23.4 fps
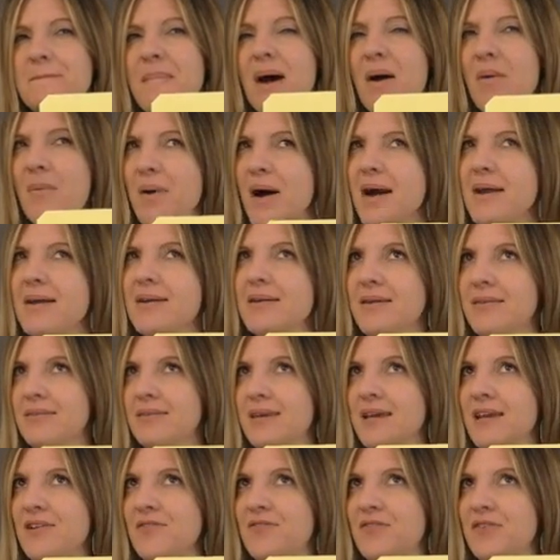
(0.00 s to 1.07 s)
I want you to
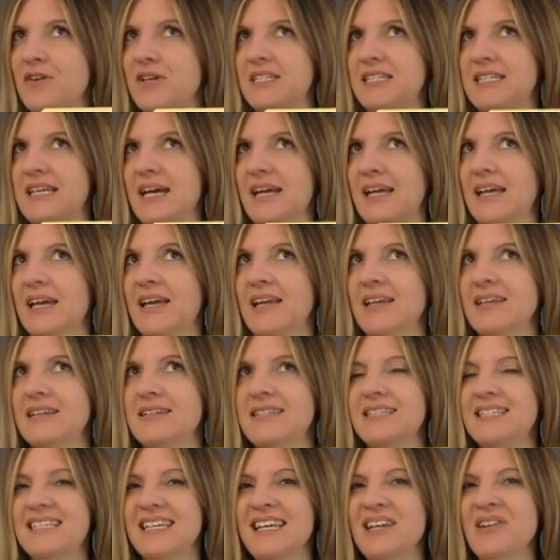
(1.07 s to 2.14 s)
think for a second,
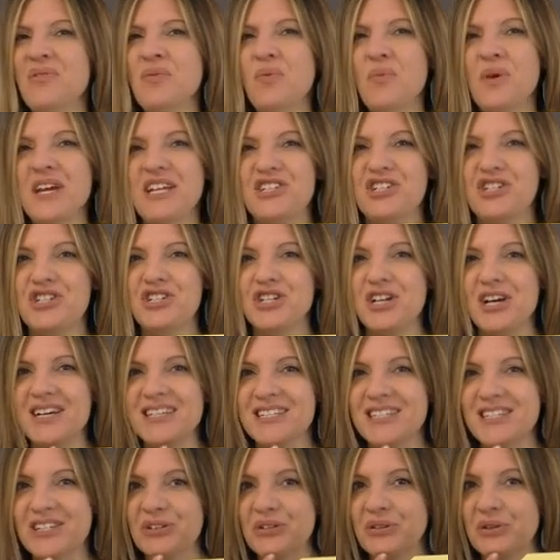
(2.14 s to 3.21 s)
didn't we
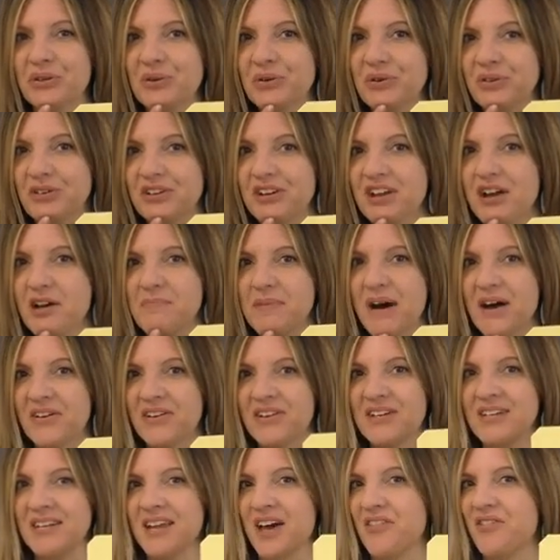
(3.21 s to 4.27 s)
just learn about
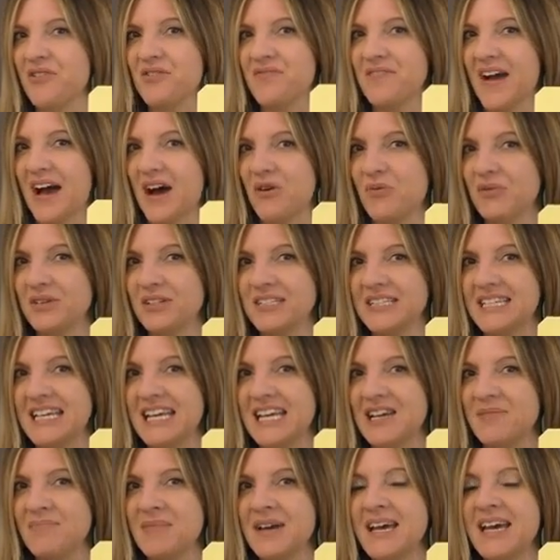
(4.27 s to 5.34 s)
another vowel
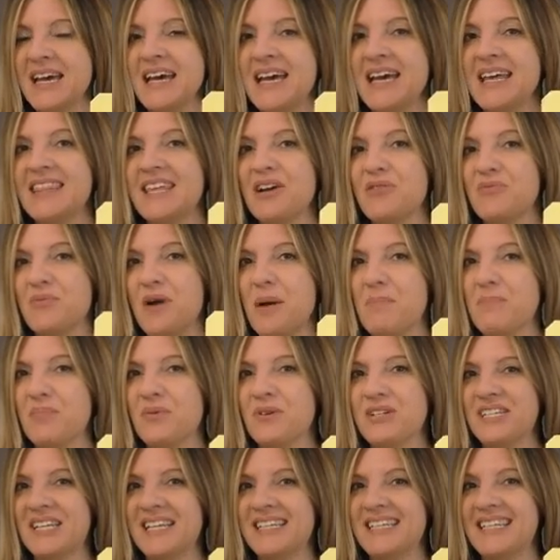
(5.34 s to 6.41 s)
team that
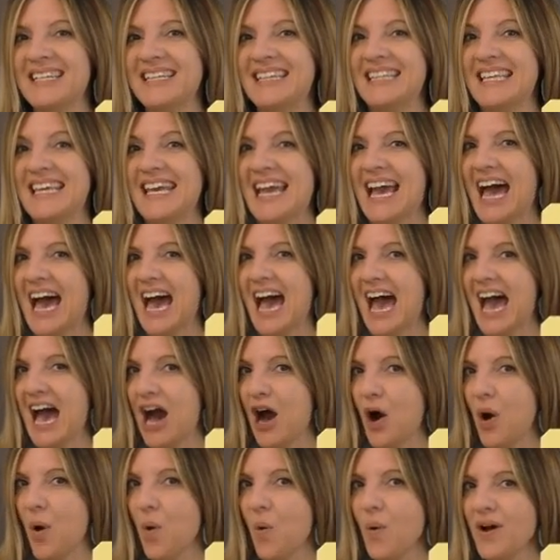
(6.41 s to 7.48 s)
represented the
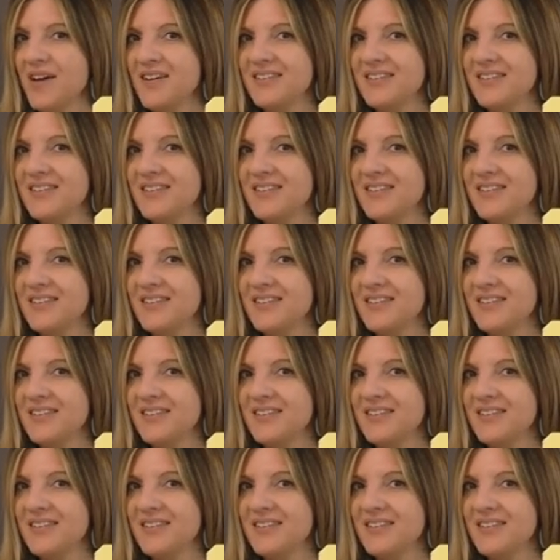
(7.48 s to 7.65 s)
ow